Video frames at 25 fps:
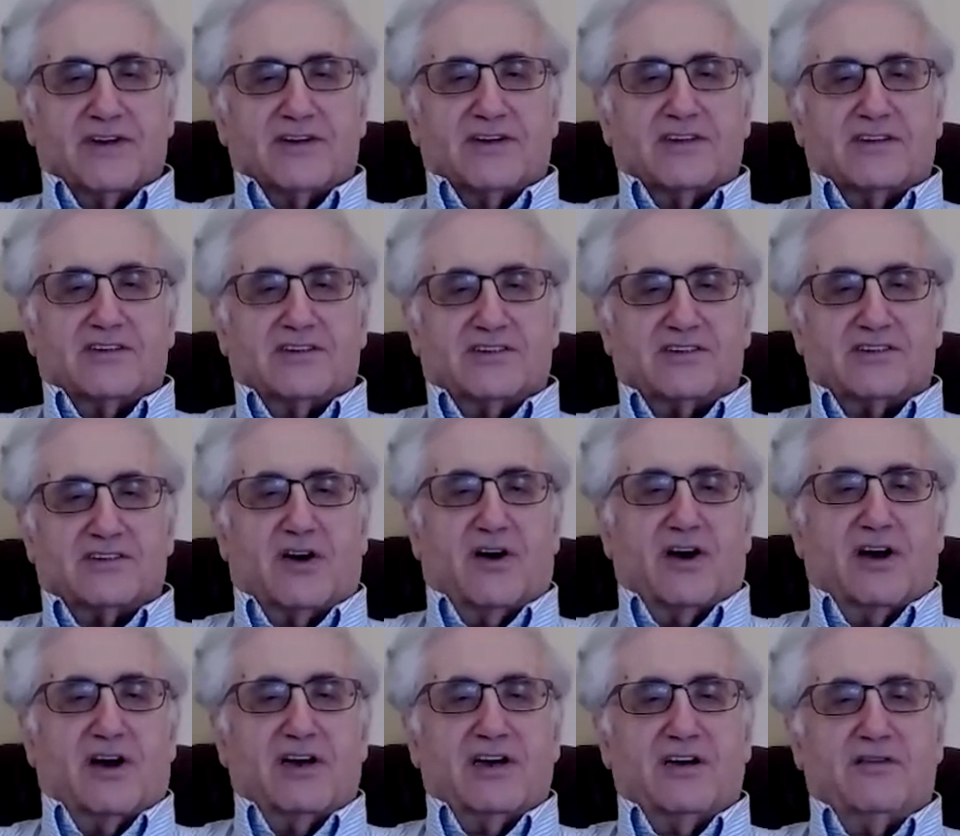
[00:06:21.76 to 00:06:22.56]

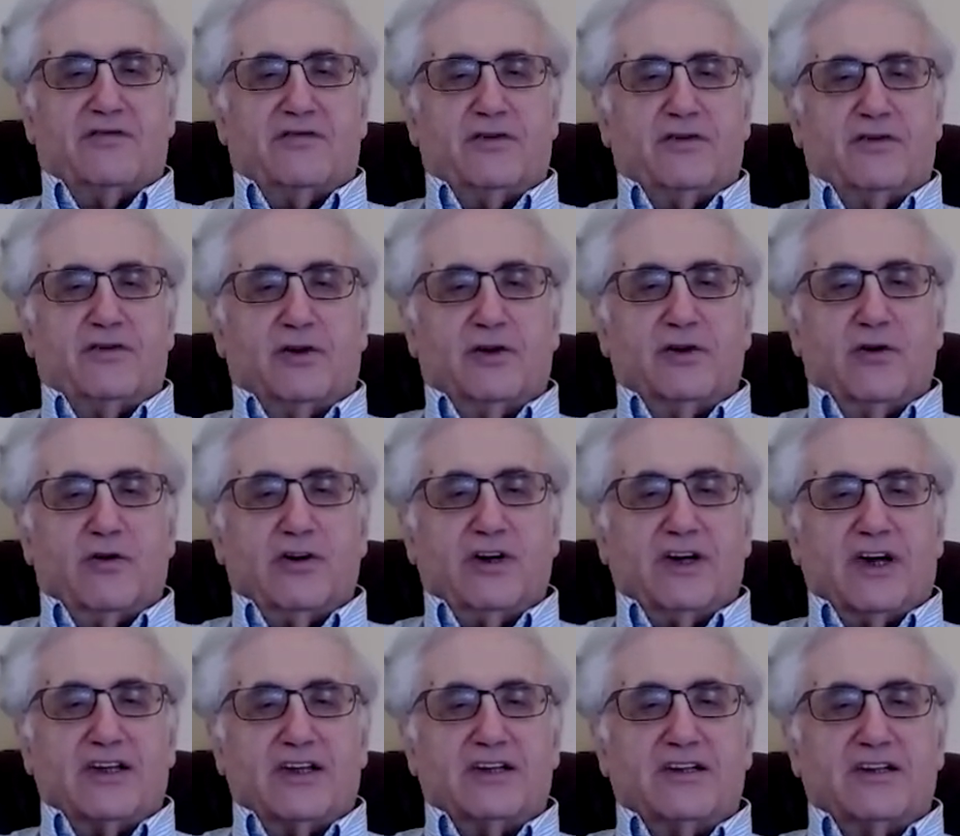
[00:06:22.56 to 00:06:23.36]
So if you
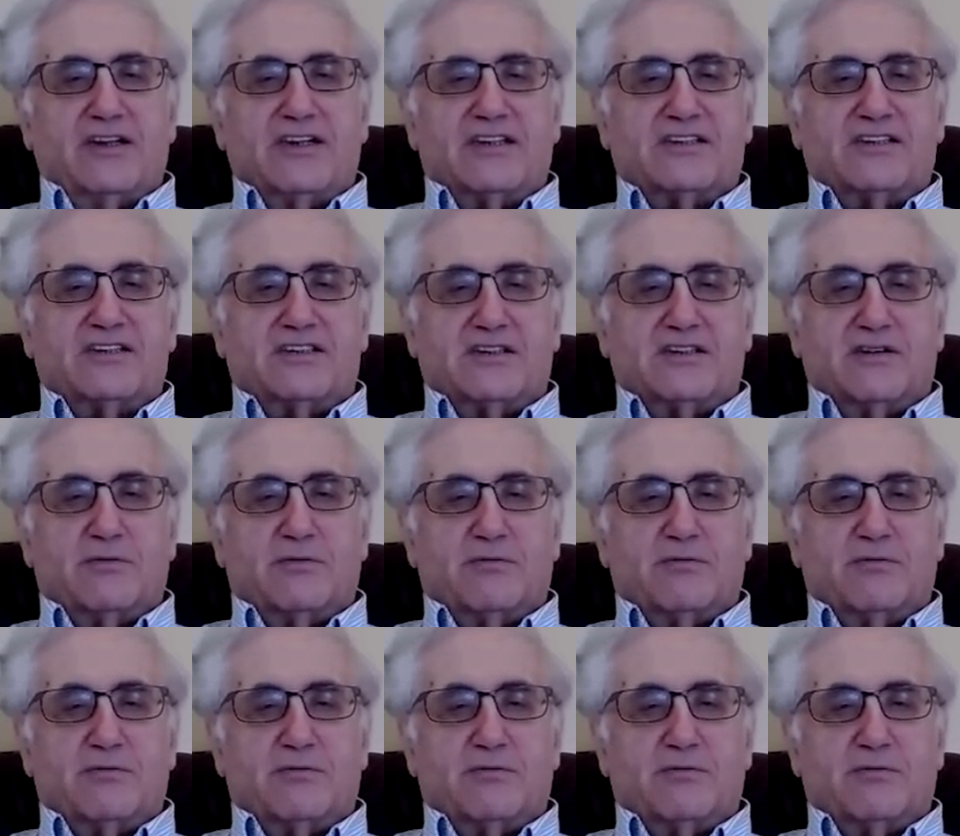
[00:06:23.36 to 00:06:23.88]
look at this